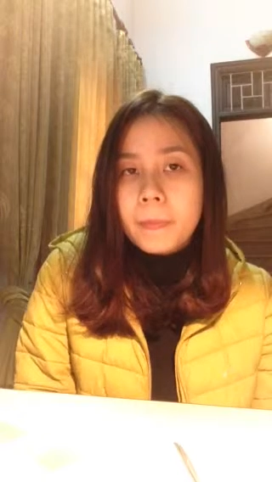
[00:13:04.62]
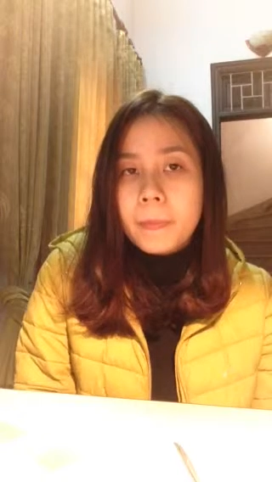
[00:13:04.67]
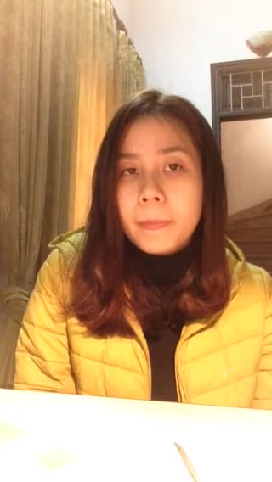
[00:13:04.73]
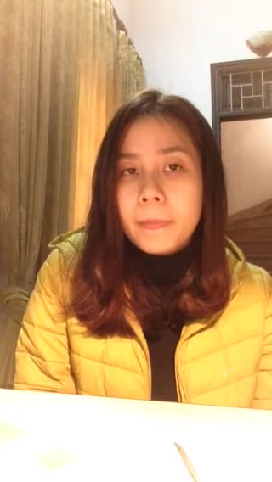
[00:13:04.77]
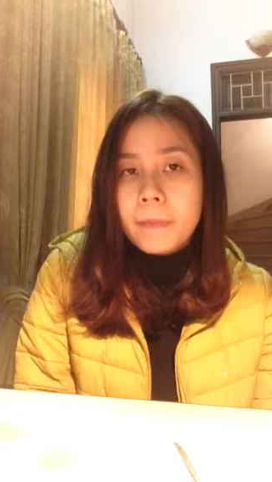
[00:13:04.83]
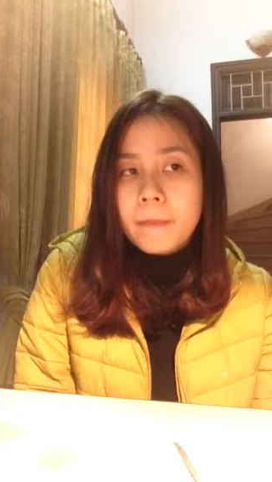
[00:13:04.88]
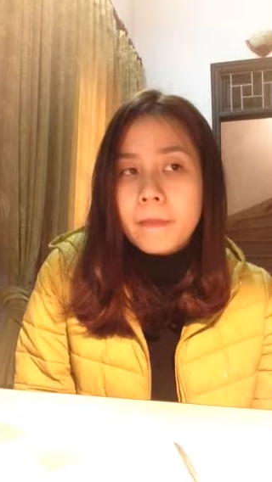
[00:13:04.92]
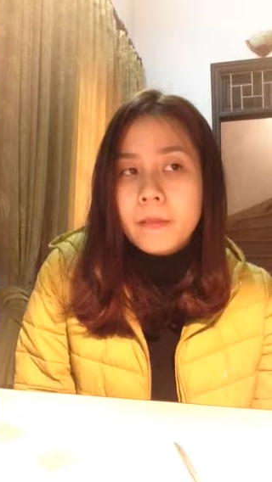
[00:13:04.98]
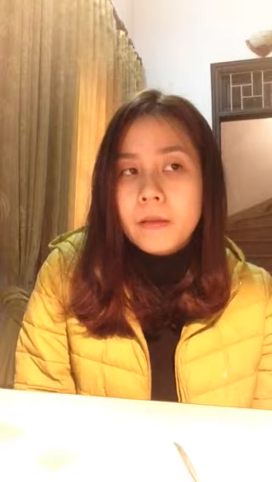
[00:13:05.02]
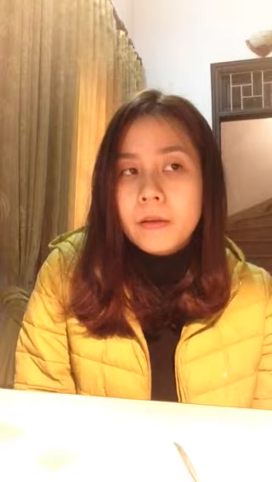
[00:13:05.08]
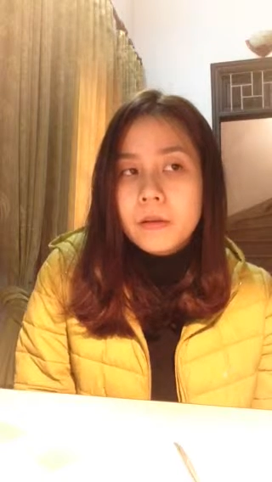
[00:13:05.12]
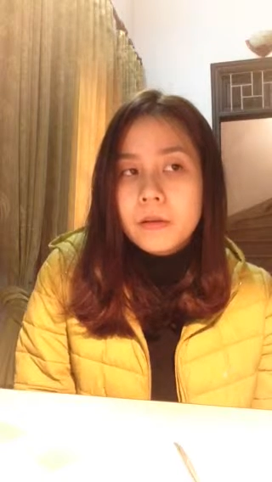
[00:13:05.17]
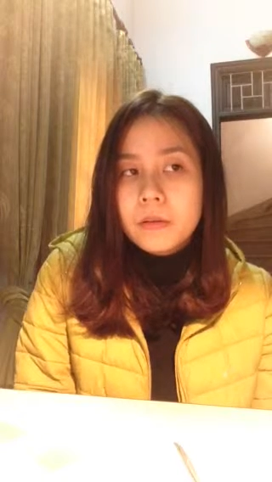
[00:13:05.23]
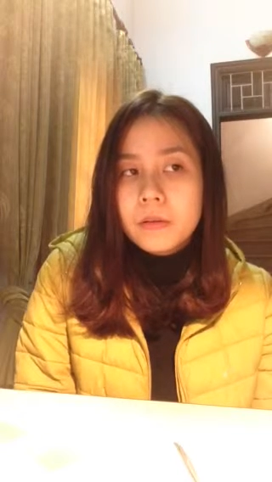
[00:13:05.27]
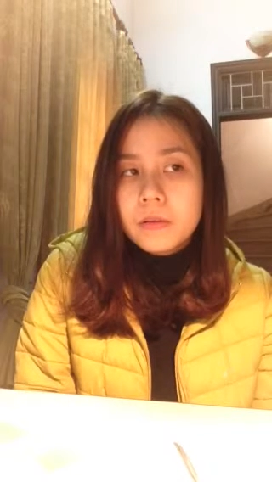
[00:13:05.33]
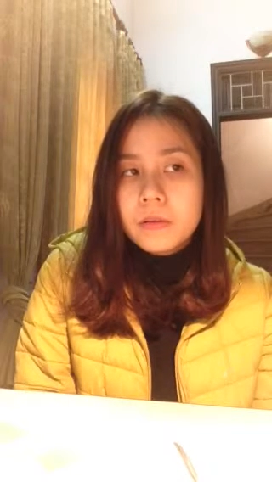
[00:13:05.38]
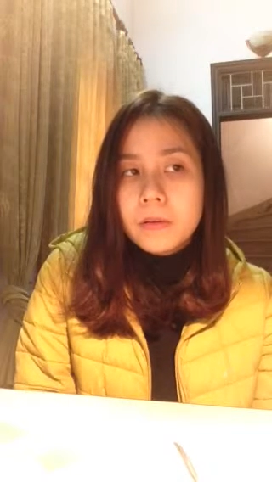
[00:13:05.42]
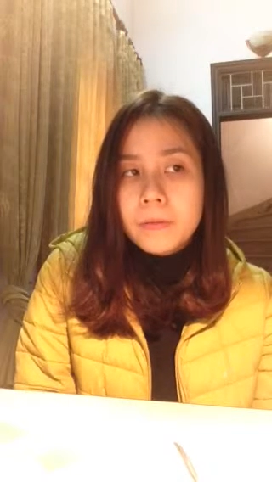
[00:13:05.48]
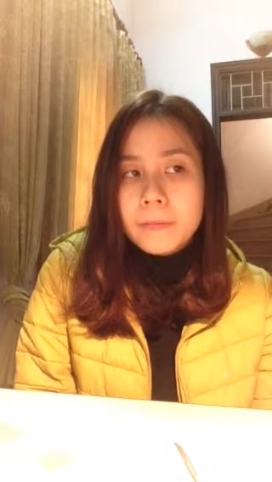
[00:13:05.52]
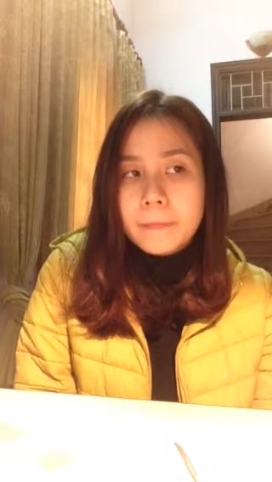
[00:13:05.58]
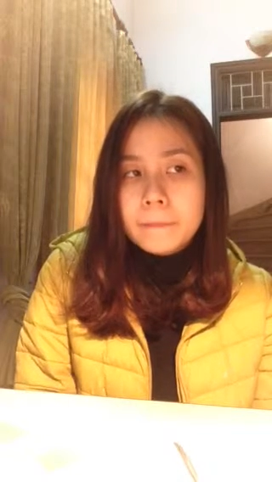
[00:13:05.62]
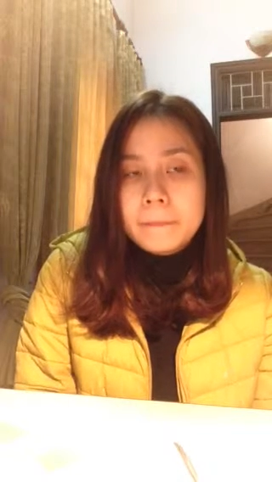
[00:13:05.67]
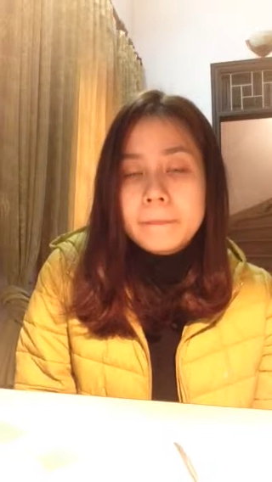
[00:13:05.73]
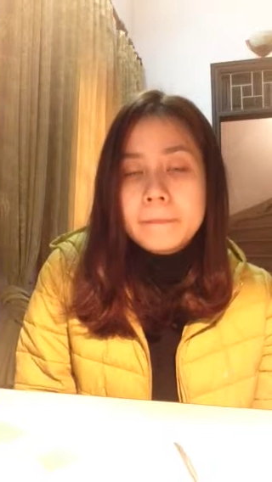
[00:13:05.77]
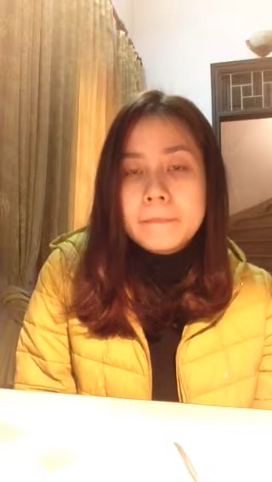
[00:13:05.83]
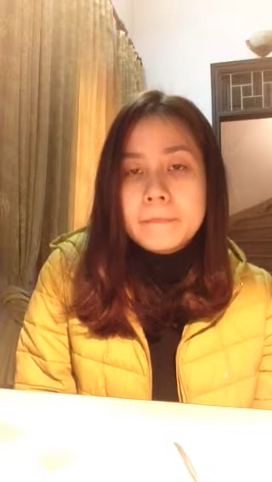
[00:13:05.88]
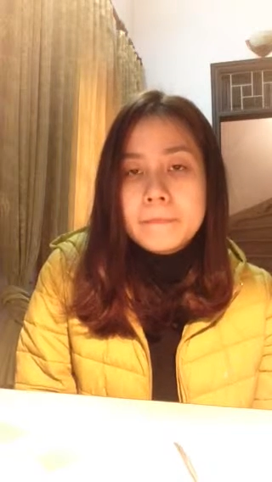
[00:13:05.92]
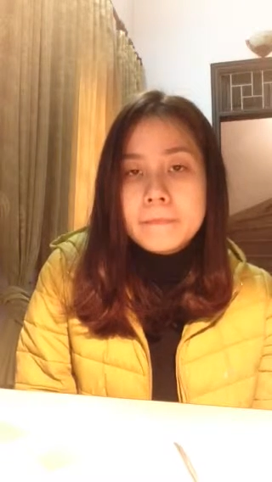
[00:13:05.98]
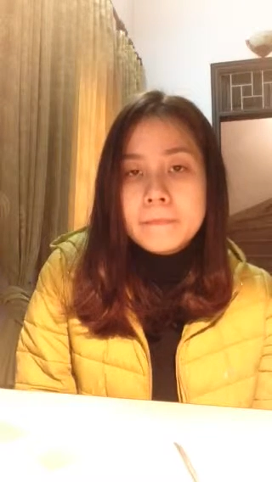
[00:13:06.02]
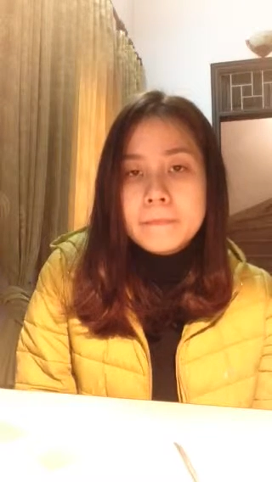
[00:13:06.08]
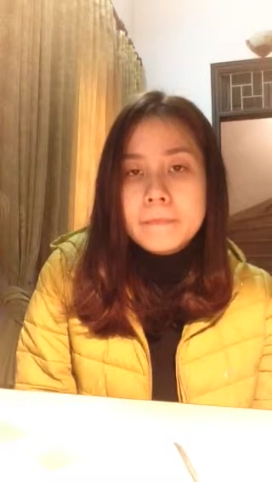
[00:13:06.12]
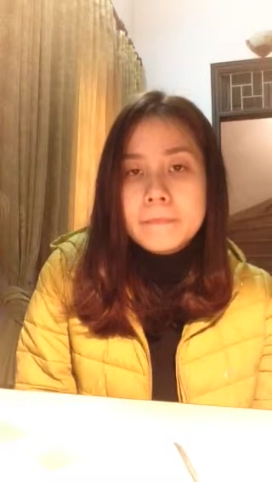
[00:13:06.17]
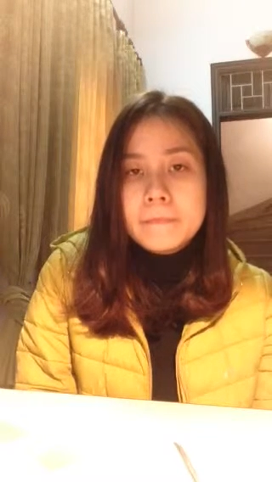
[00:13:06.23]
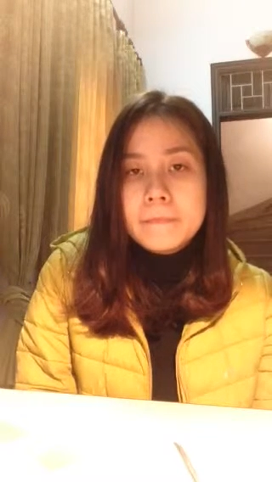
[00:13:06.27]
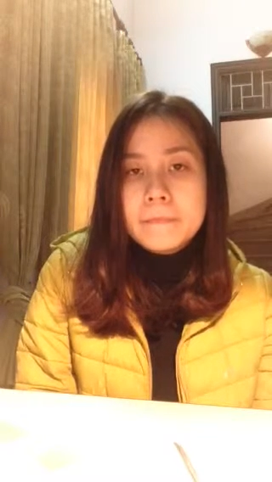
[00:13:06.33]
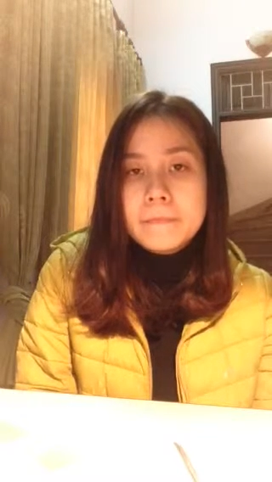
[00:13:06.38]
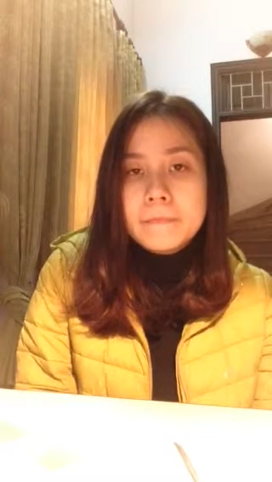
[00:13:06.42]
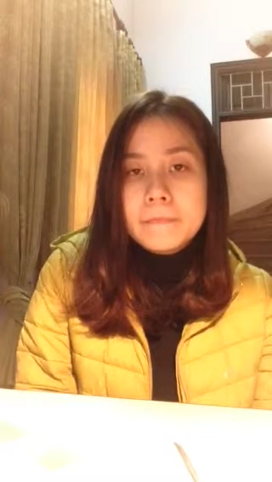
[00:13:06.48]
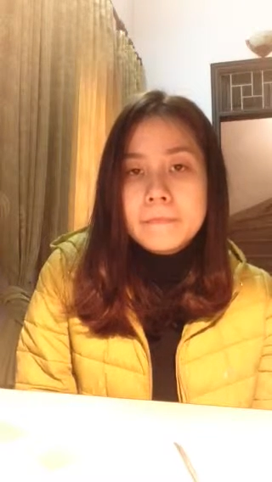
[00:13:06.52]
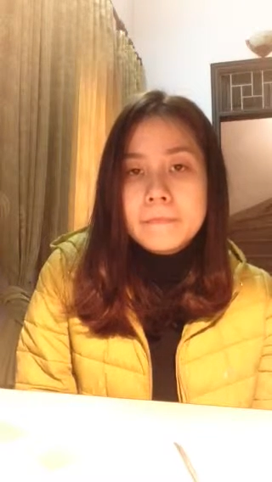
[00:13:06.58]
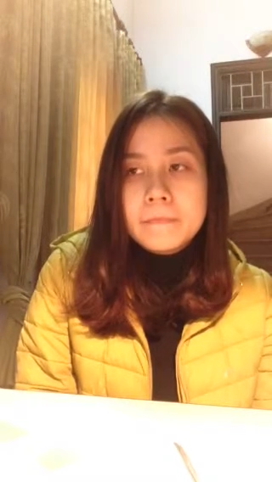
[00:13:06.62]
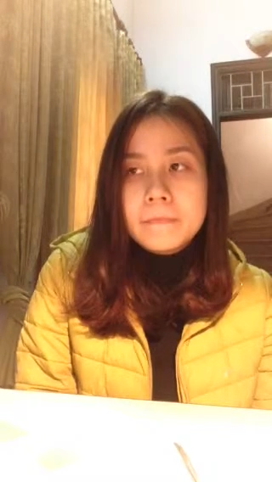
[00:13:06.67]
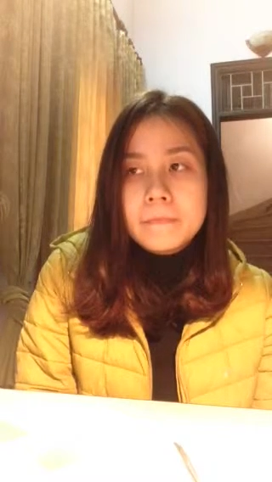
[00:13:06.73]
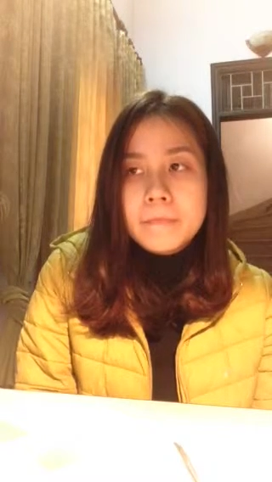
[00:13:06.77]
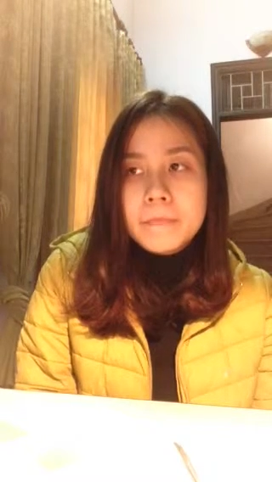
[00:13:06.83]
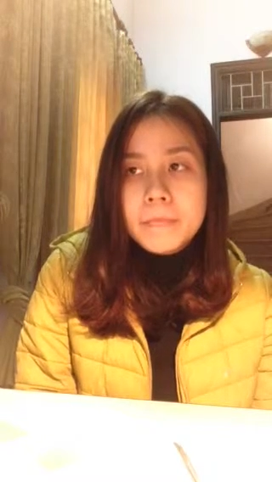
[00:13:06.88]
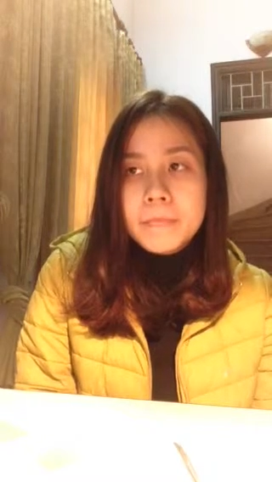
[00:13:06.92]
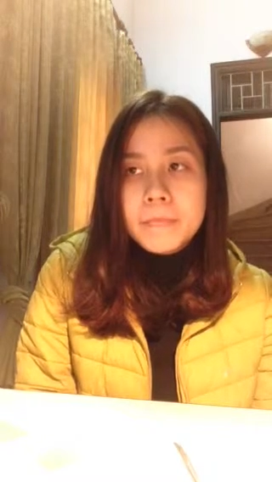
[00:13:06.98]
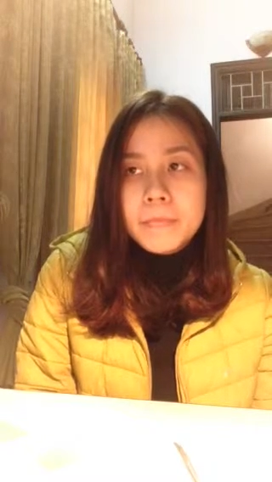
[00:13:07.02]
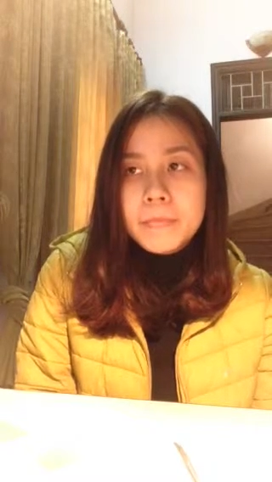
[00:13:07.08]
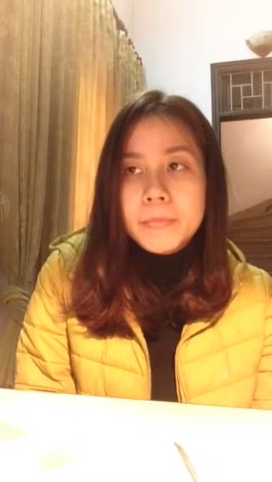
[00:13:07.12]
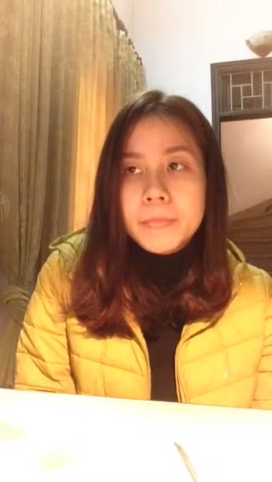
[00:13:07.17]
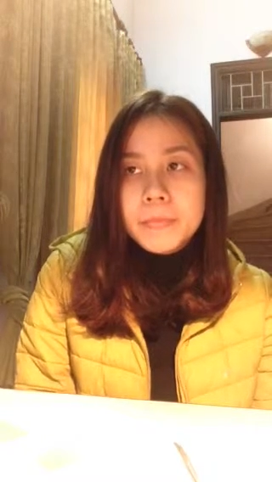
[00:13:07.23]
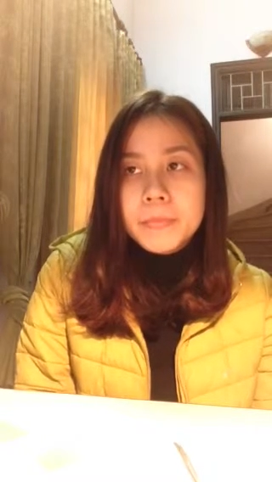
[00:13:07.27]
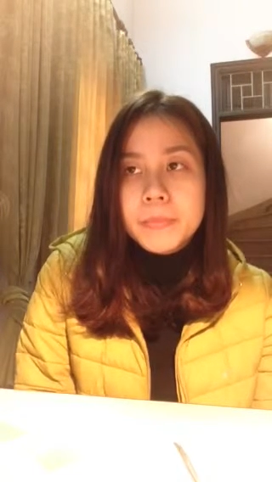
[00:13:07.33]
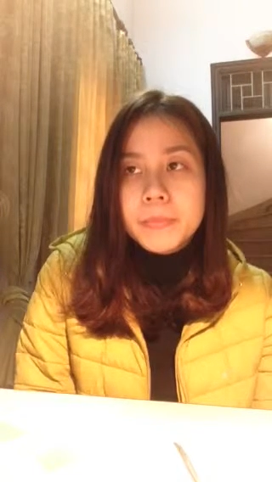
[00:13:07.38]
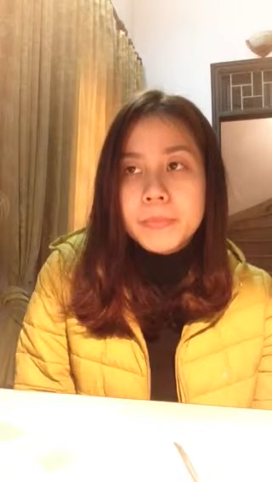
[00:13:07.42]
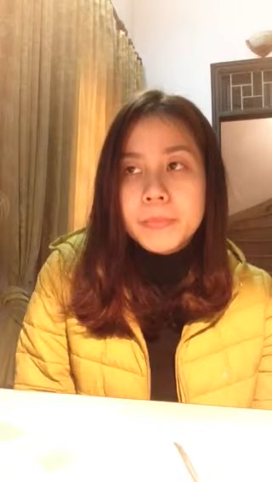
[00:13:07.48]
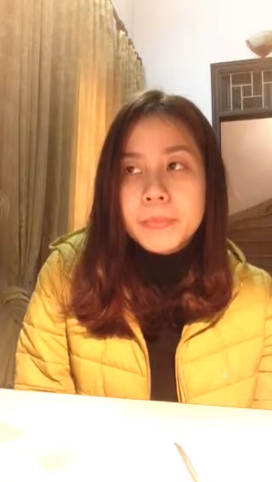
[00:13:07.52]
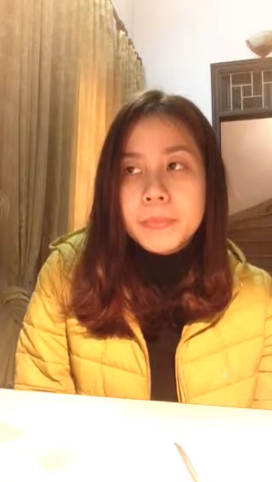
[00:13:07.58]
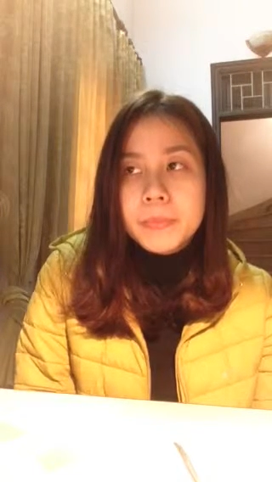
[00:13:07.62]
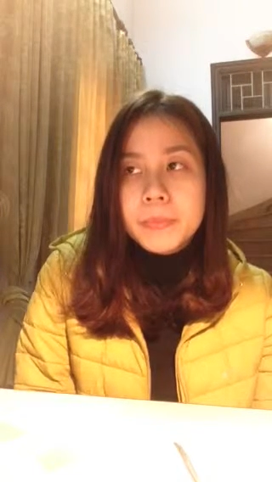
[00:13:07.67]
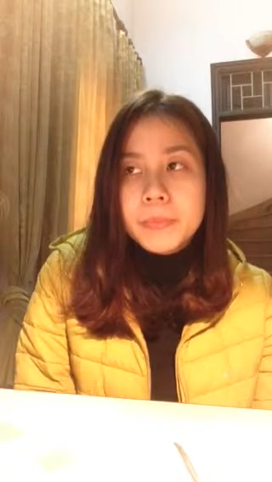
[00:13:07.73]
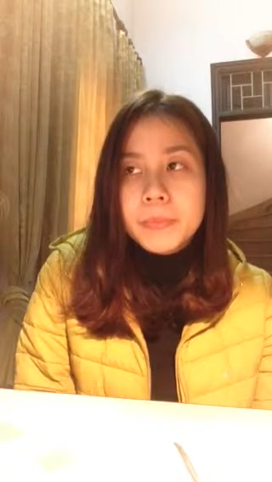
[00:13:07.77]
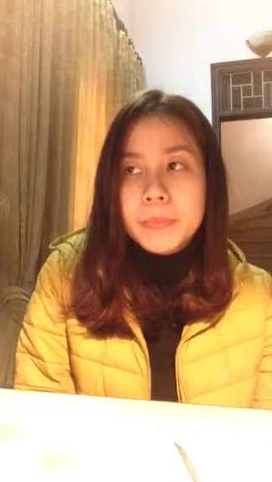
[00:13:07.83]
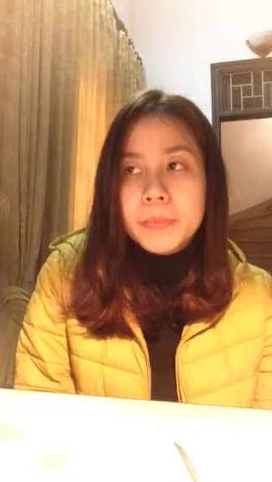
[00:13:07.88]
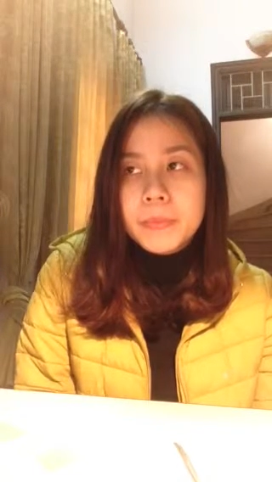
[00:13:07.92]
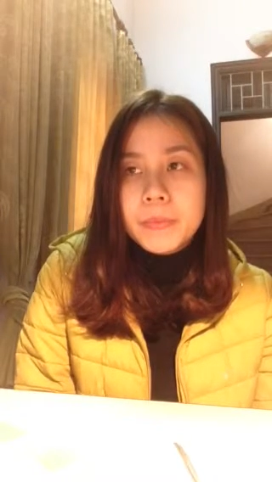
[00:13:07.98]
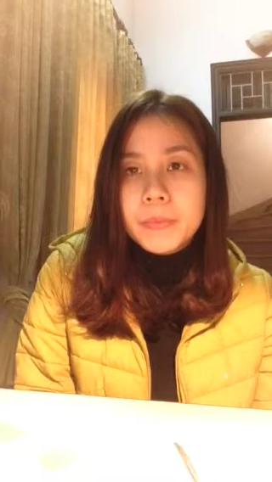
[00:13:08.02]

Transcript: around the graves. Who